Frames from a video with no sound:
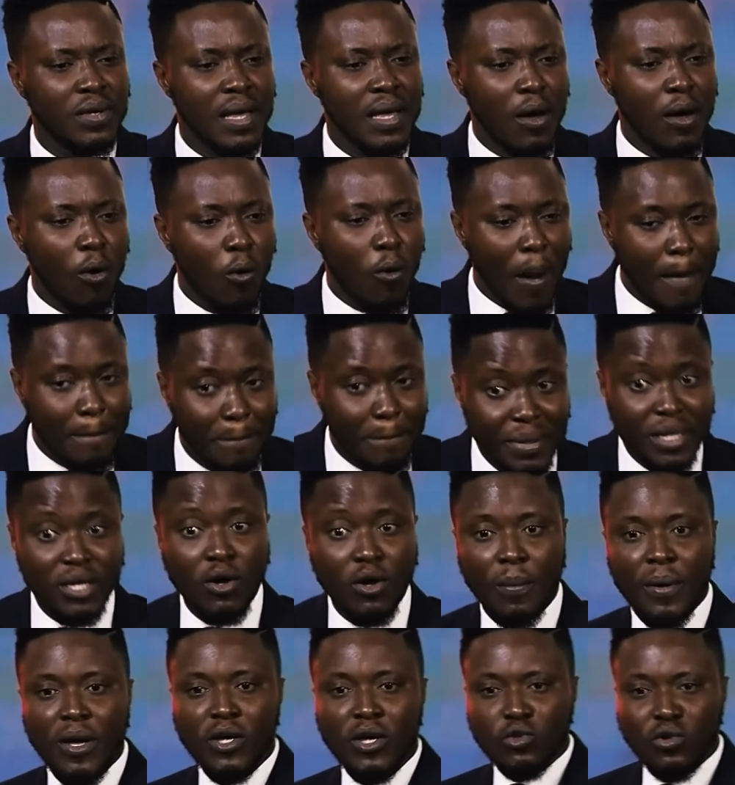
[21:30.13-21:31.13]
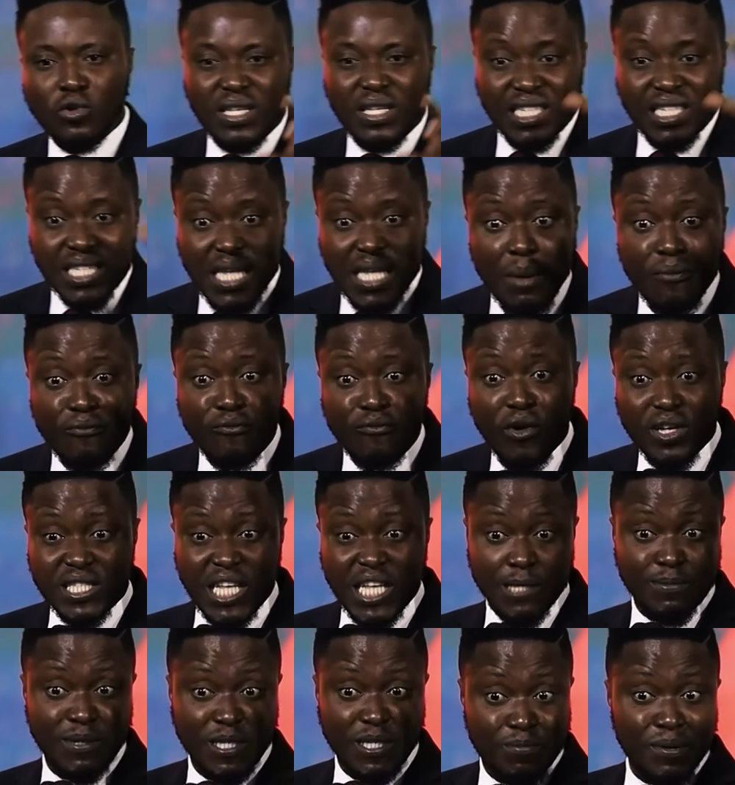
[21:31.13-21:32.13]
or I bring up. So the same voice that
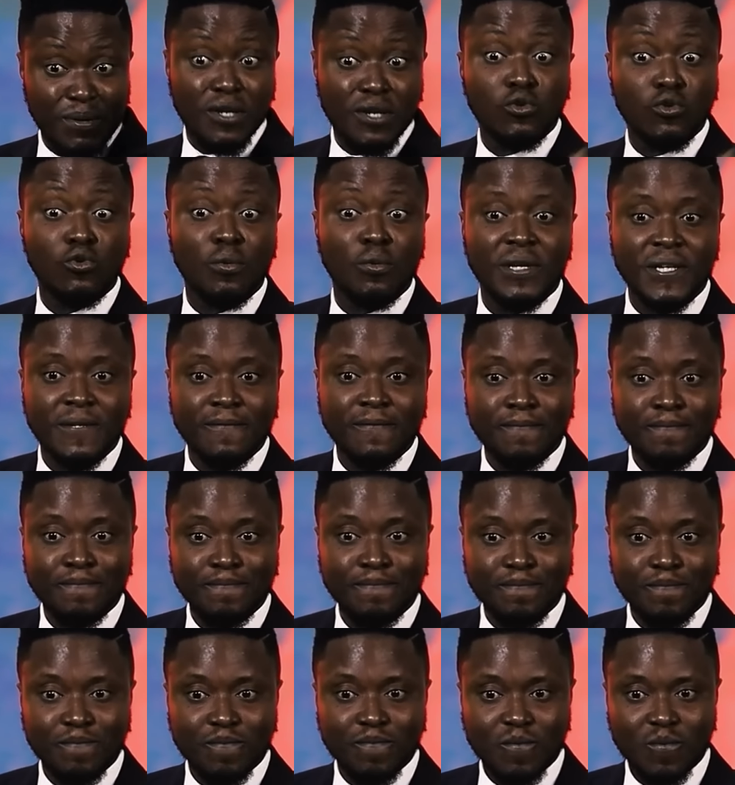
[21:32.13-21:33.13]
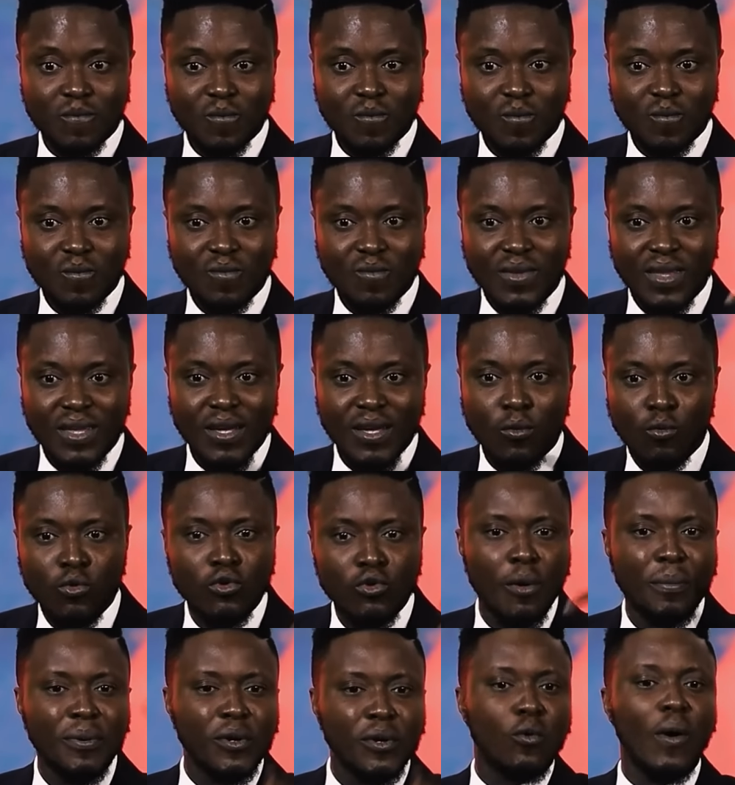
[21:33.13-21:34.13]
has been speaking to me will
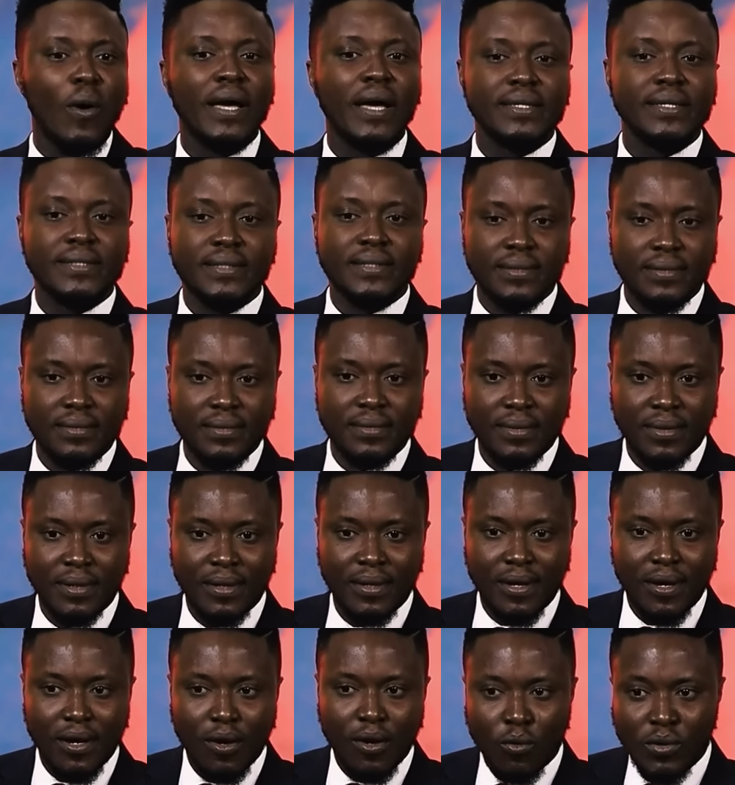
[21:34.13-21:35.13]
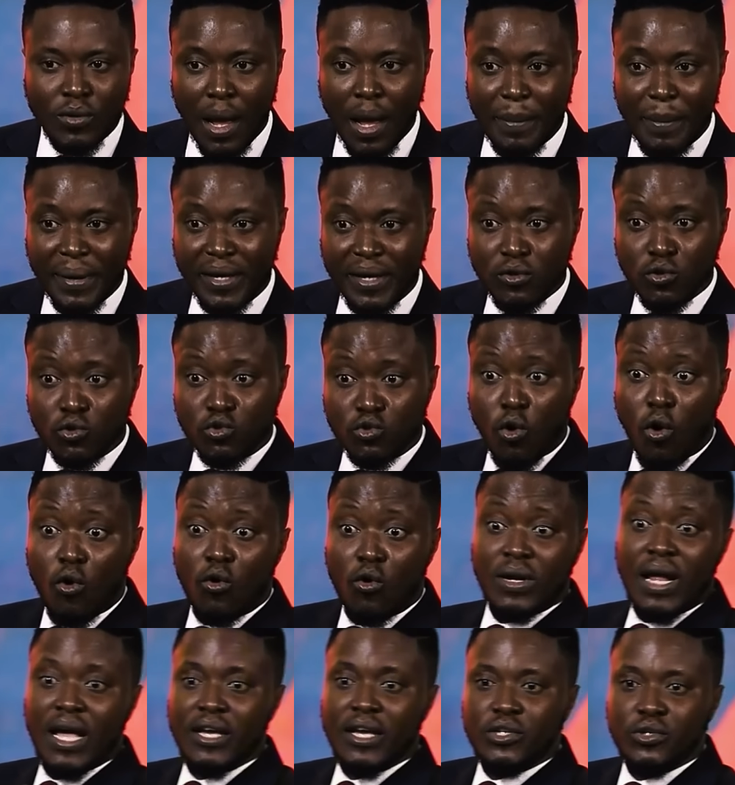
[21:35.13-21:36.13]
not be quiet, will not begin to talk
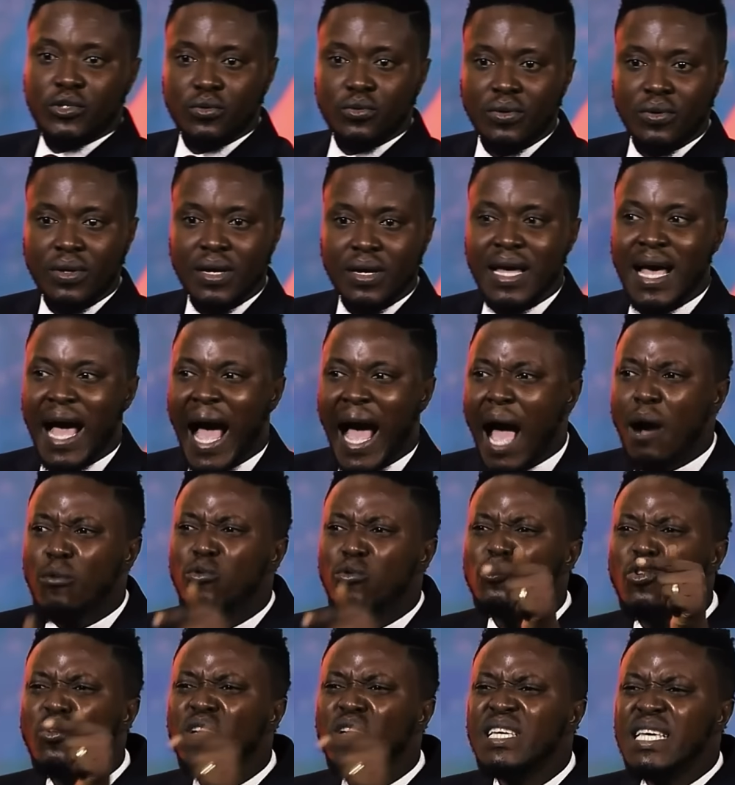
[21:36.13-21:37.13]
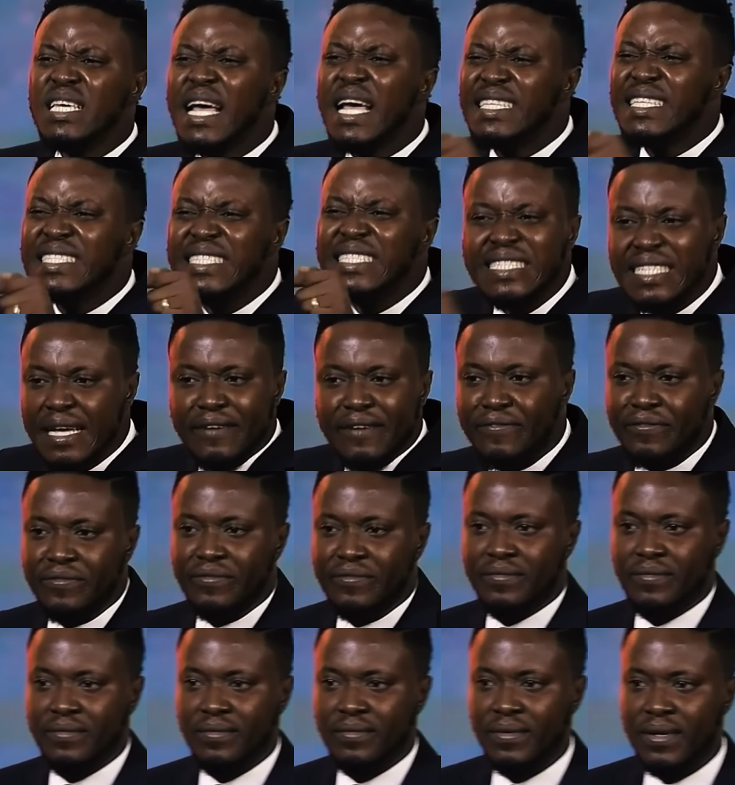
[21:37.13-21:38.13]
on that issue. I will not hear the devil.
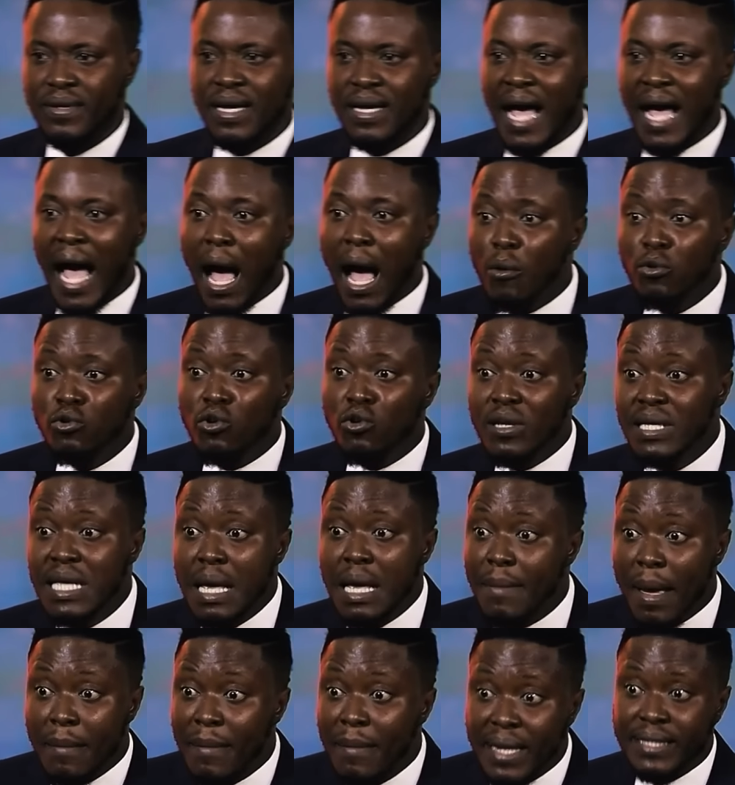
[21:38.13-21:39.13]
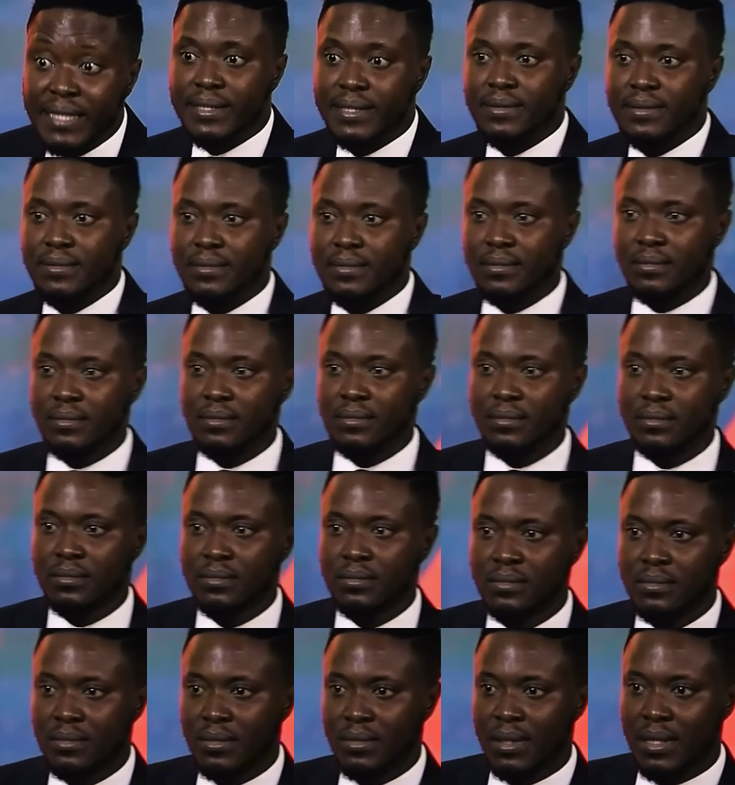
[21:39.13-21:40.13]
I will not hear my mind,
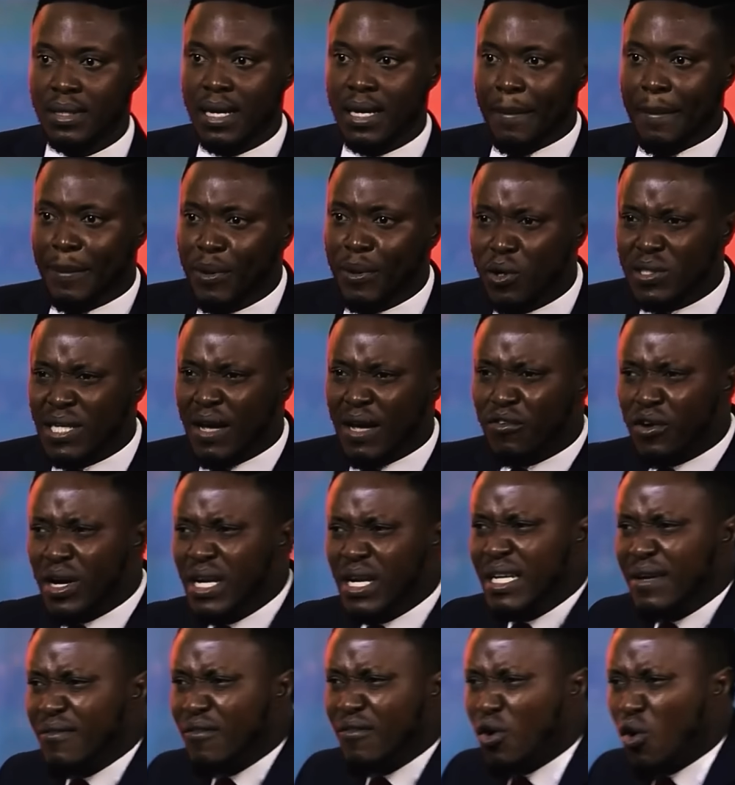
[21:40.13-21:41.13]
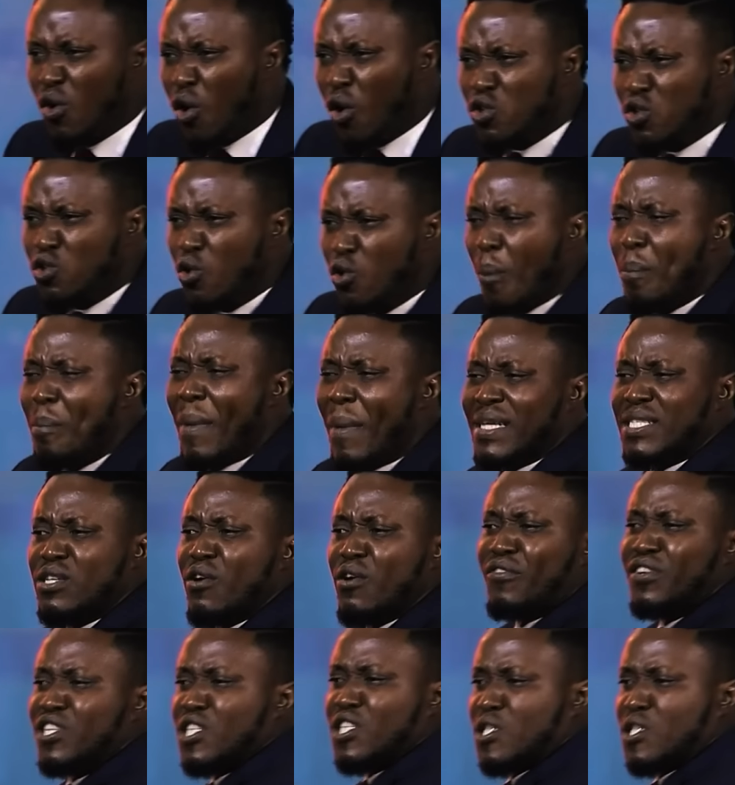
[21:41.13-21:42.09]
because I've already caught up myself in the